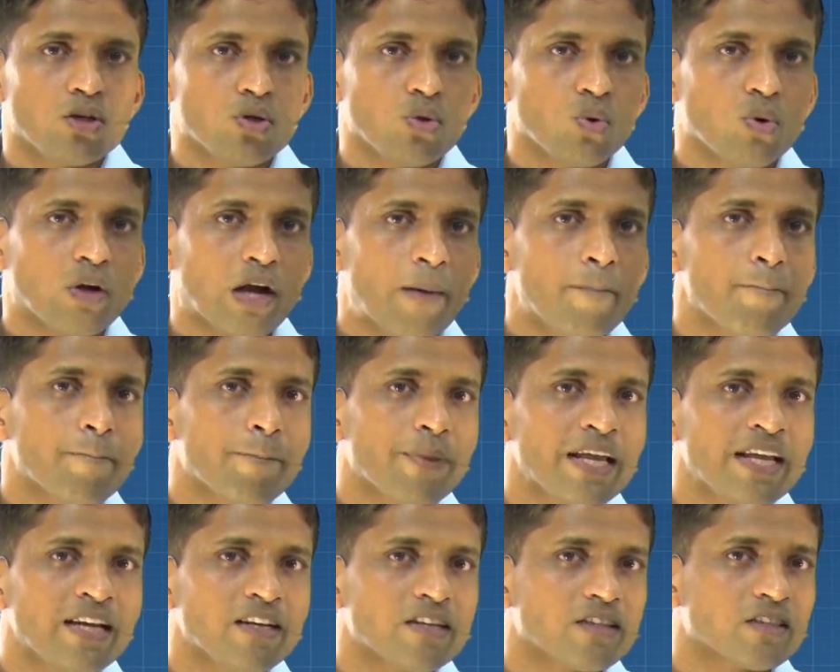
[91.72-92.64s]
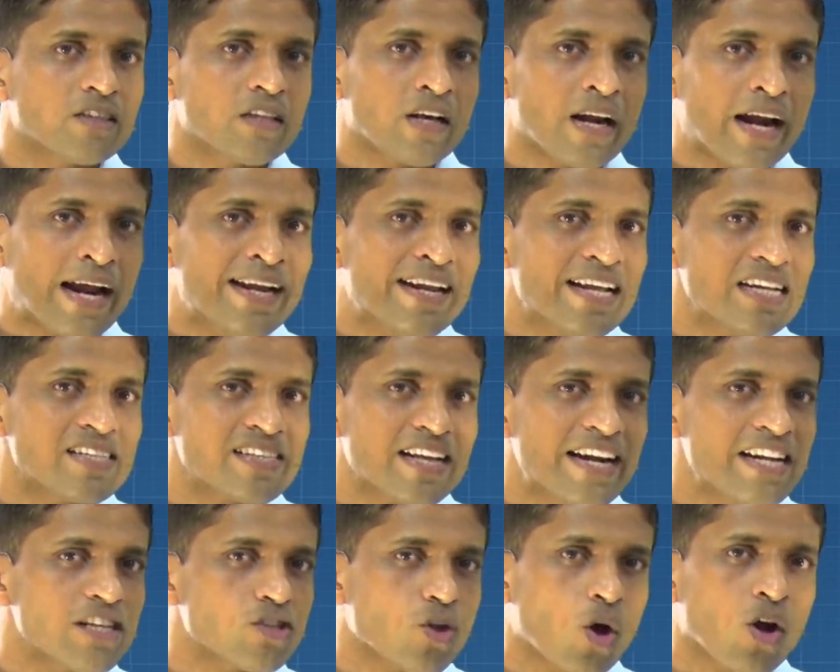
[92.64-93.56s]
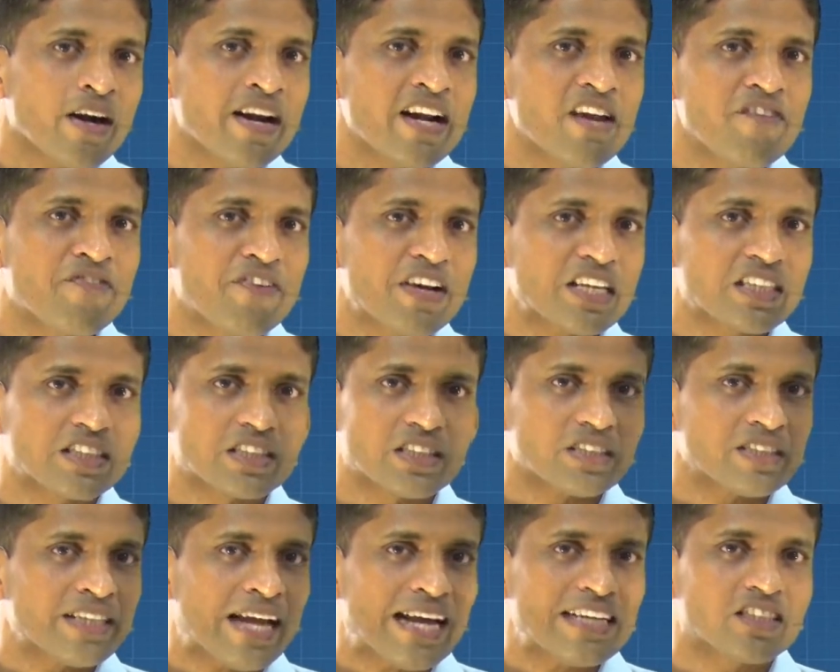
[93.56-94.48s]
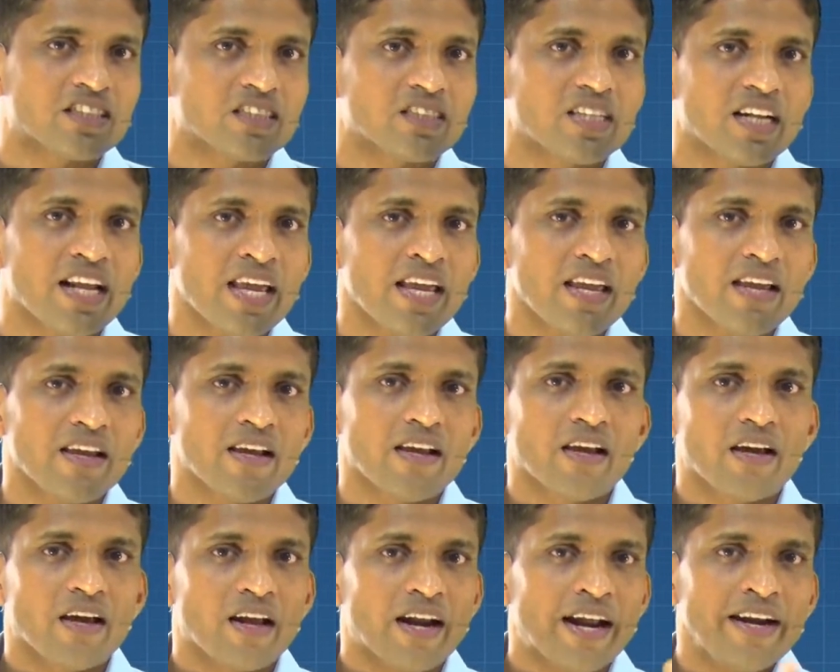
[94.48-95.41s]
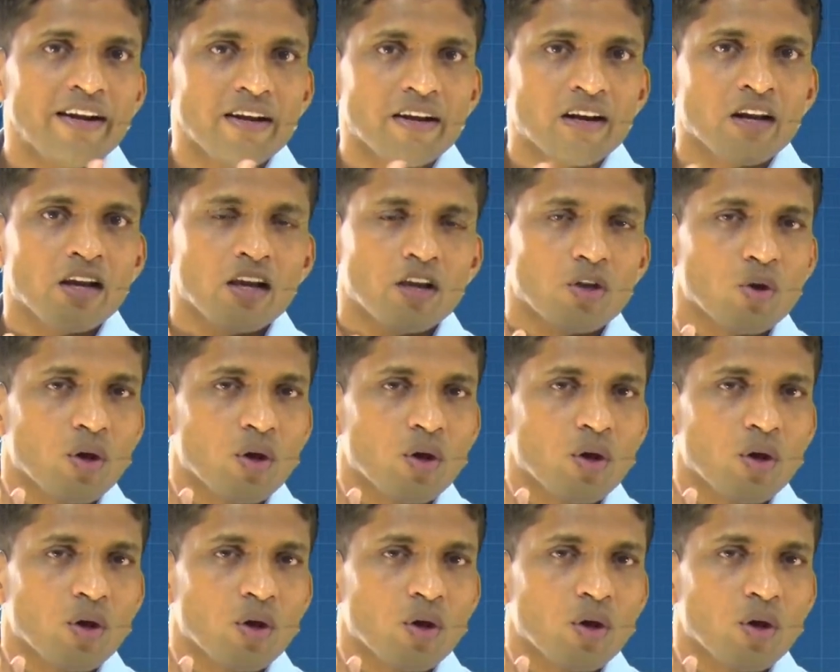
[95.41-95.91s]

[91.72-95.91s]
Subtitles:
To complete, the right hand side is already fixed. That's 3, right?